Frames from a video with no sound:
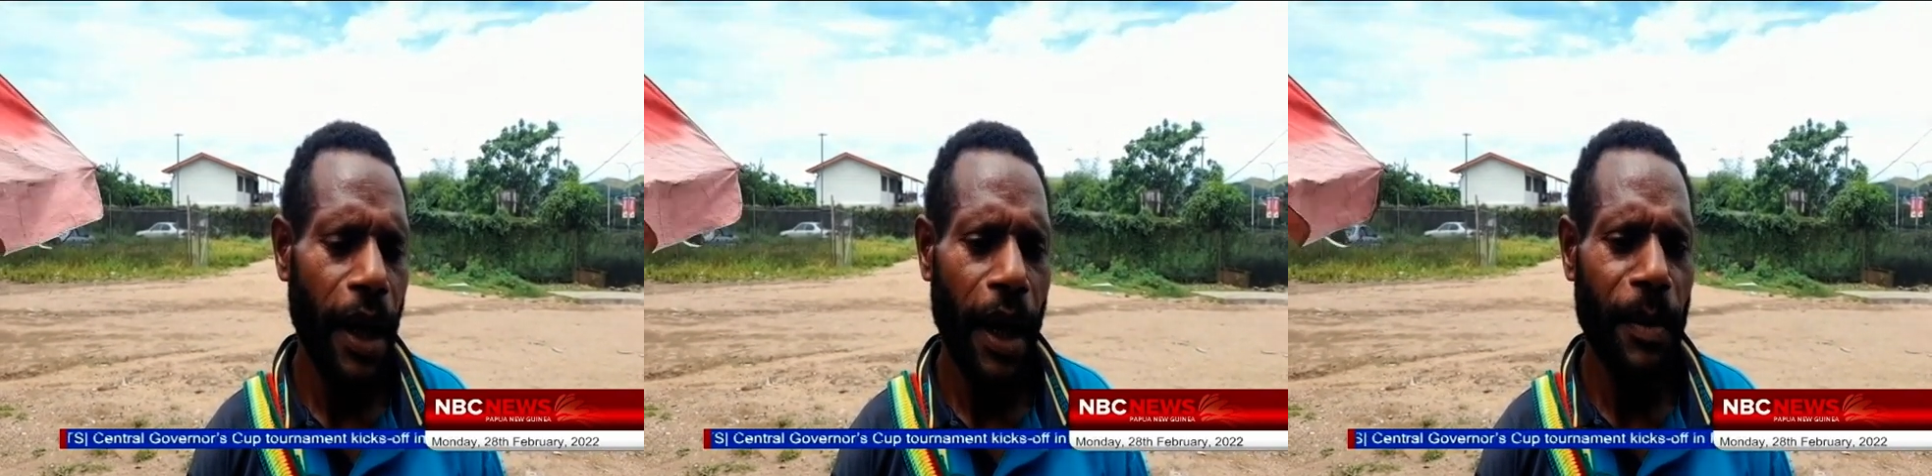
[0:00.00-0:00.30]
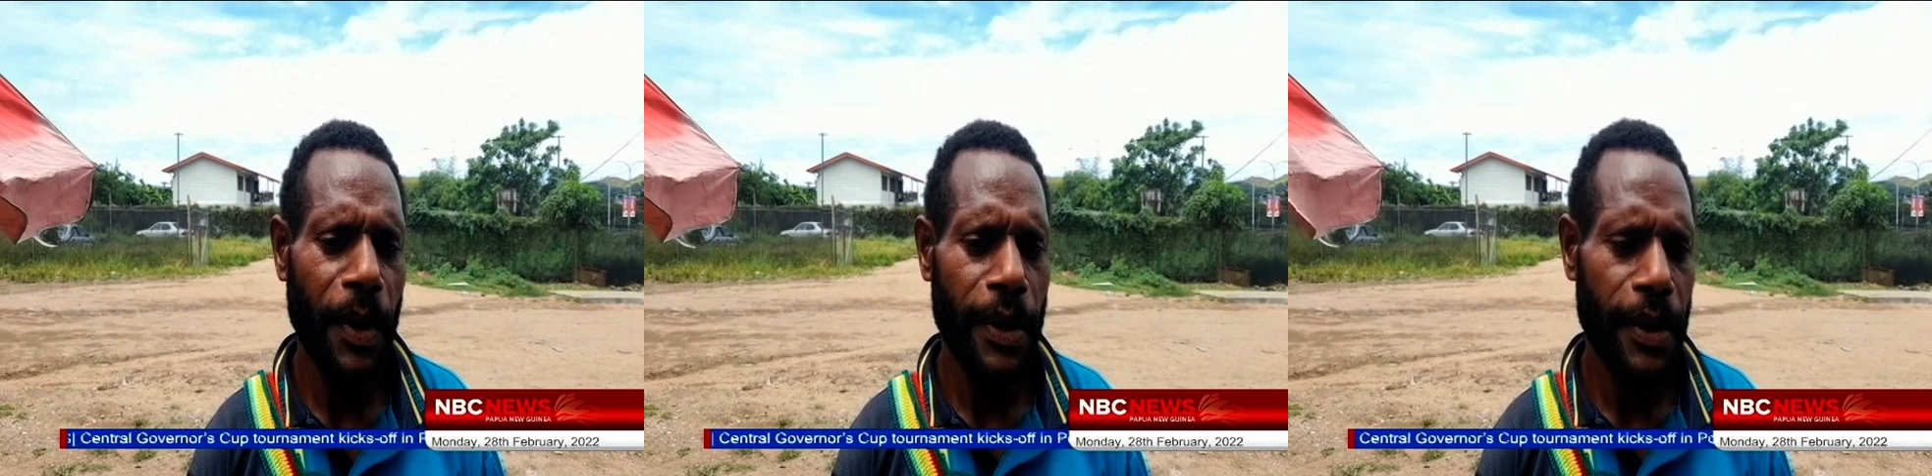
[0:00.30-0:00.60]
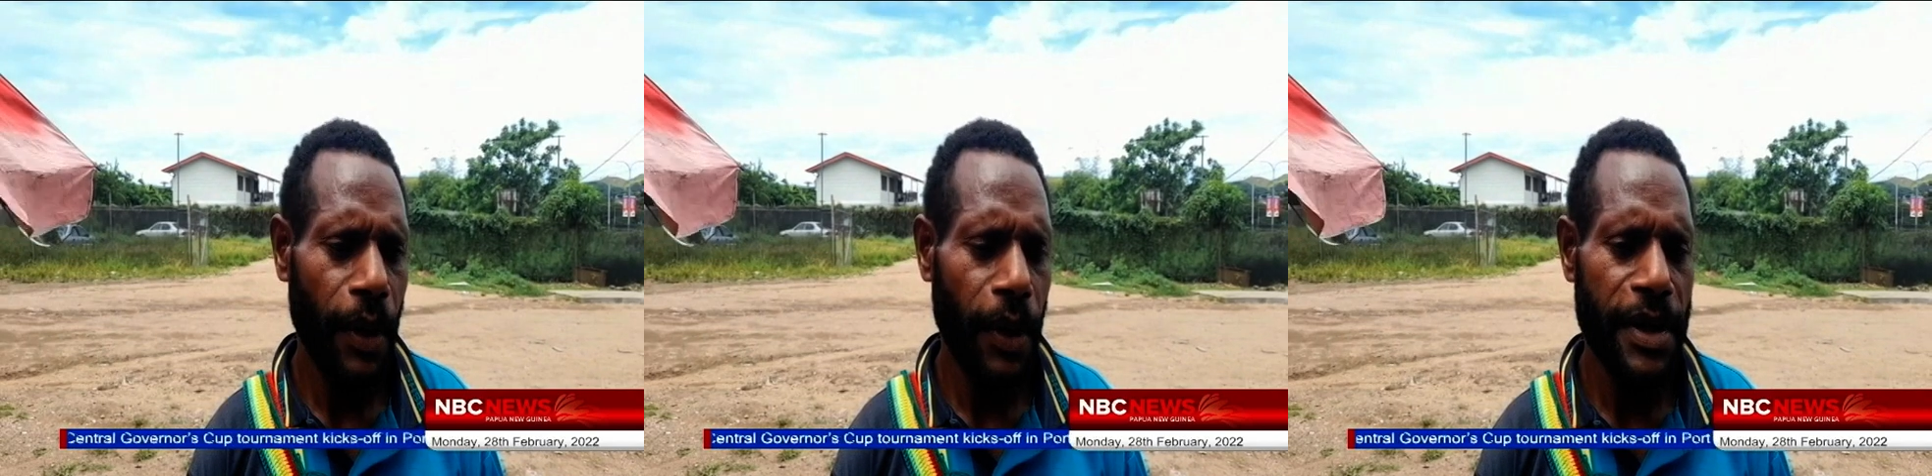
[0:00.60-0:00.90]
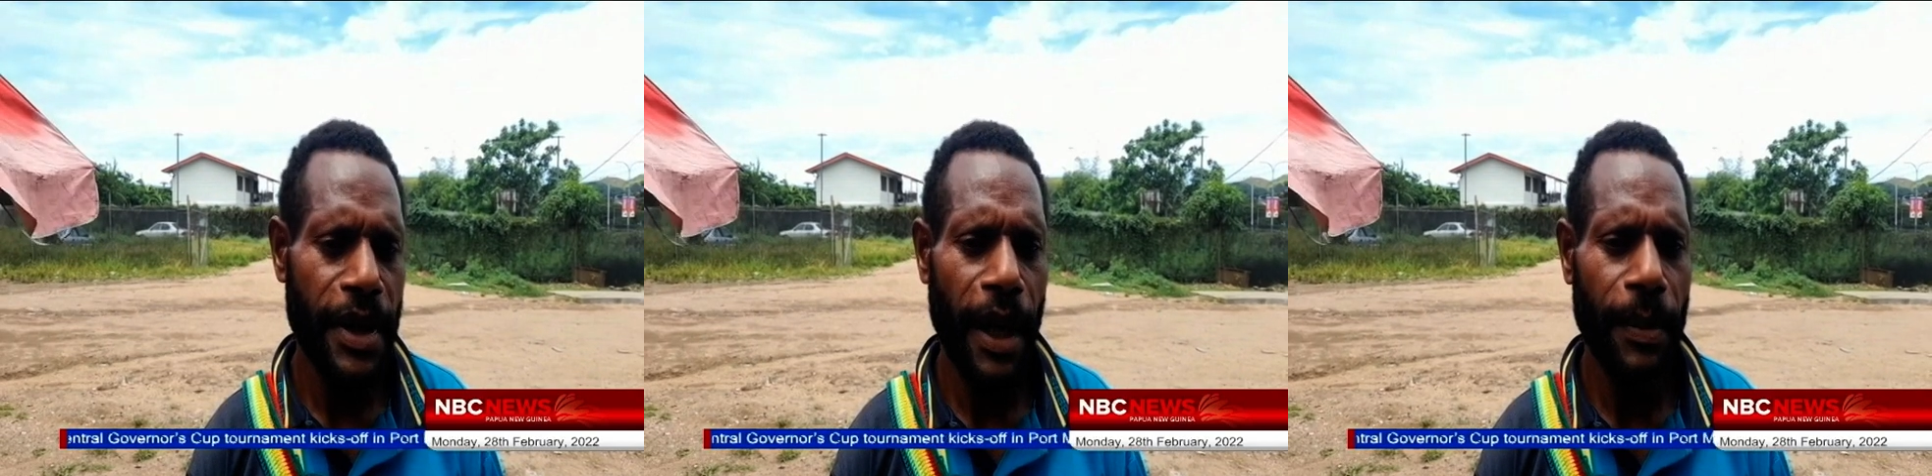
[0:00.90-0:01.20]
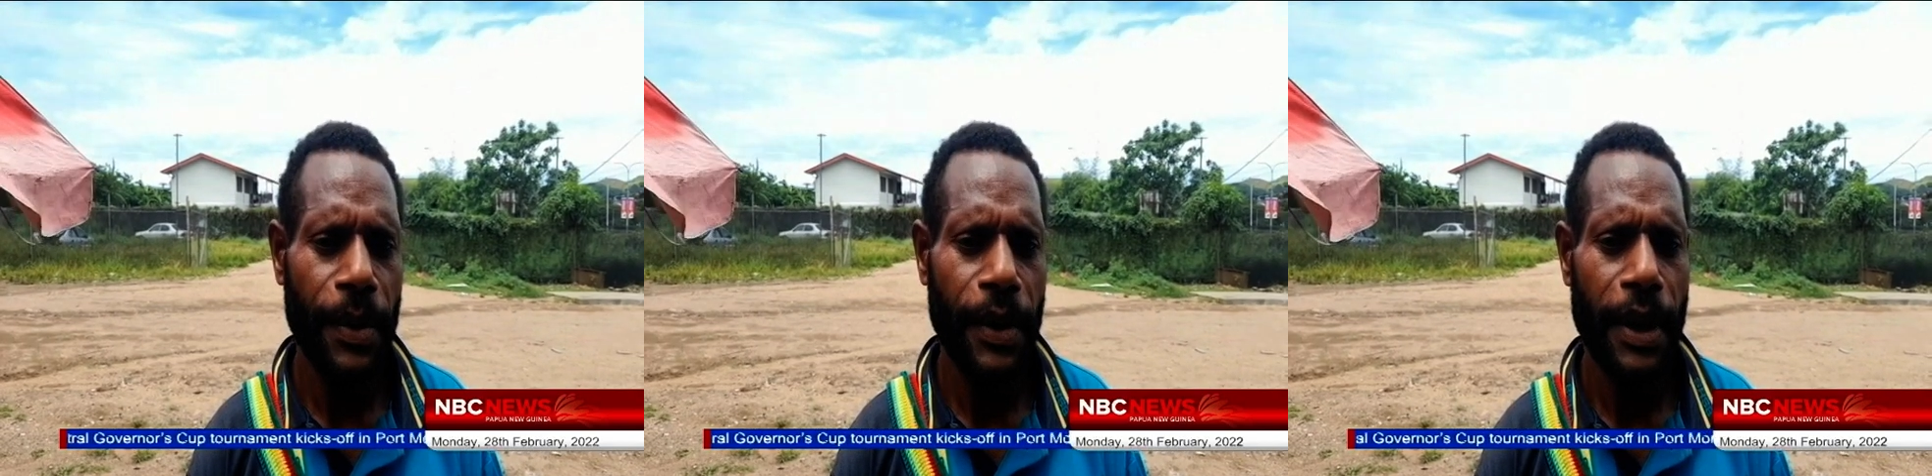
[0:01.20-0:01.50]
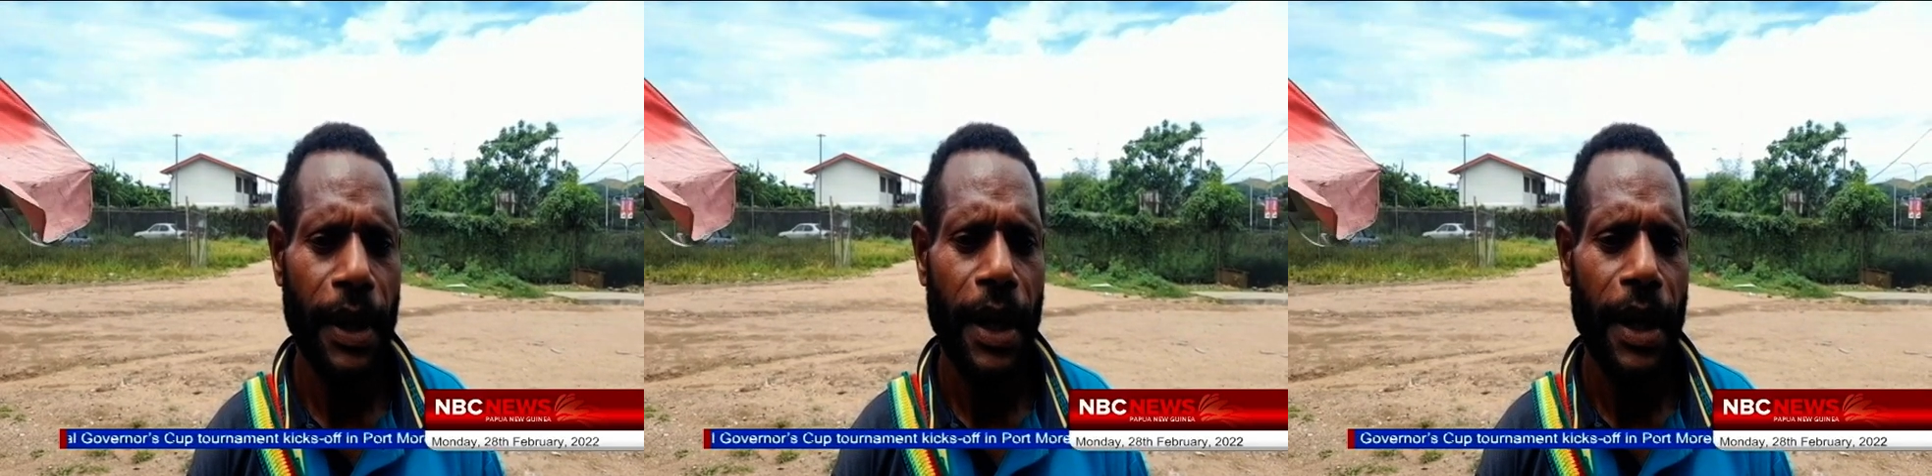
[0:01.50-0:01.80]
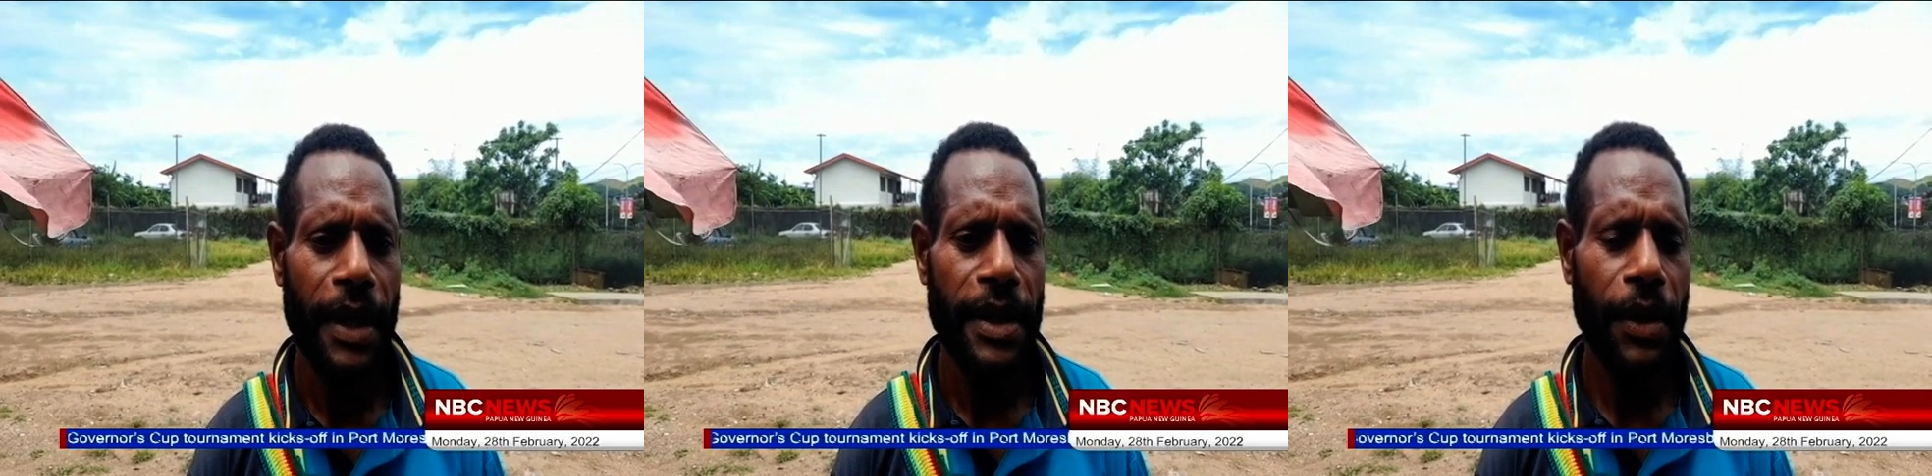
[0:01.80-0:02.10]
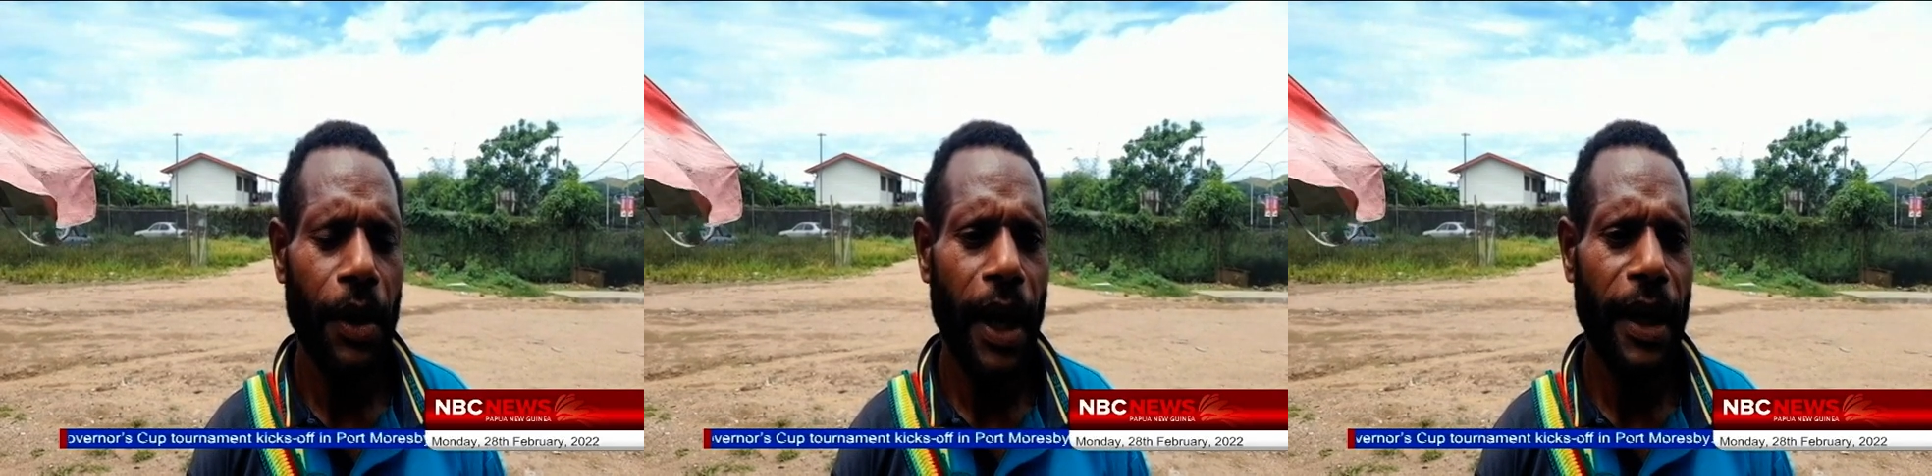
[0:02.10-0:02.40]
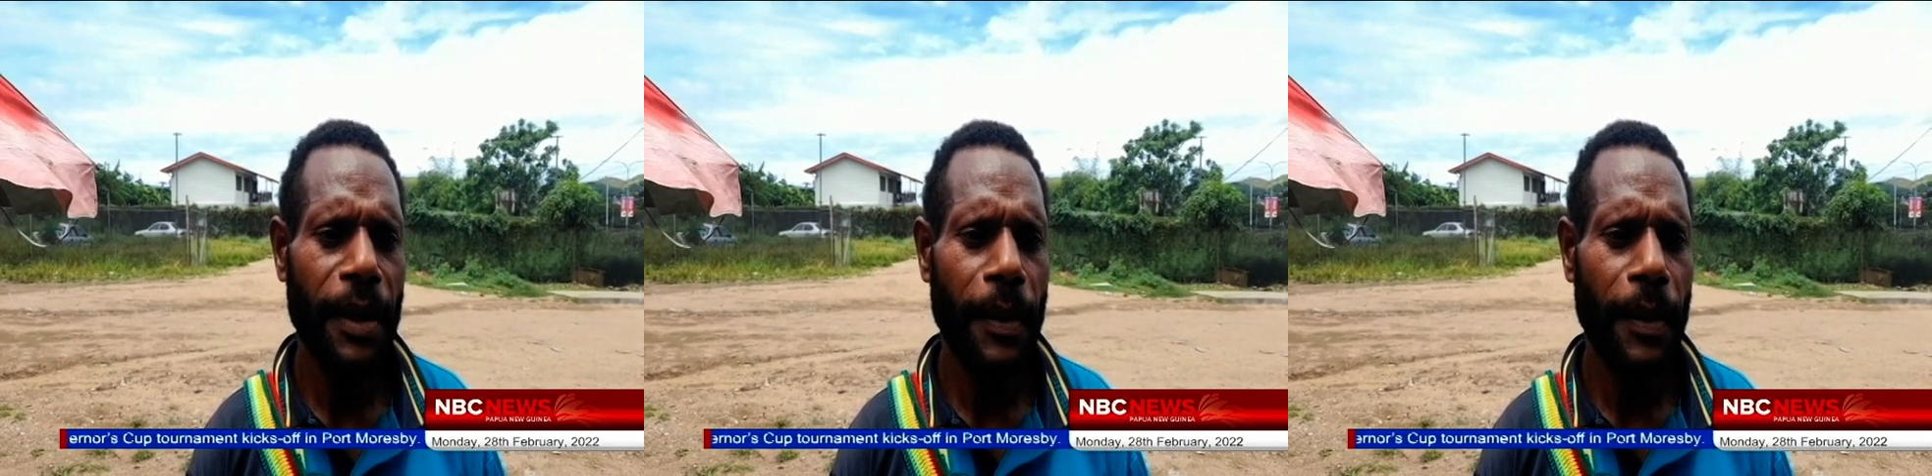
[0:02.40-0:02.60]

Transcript: I'm all staff. It's all land,